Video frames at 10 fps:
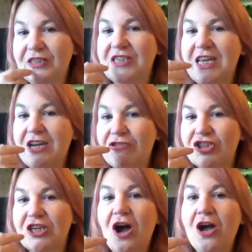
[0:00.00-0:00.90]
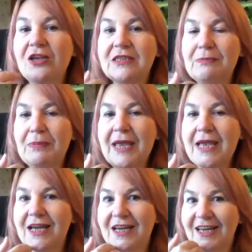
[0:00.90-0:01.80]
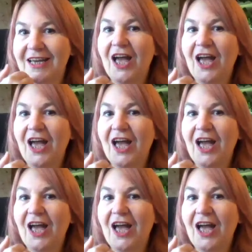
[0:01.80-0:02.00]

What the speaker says: secret she can't speak.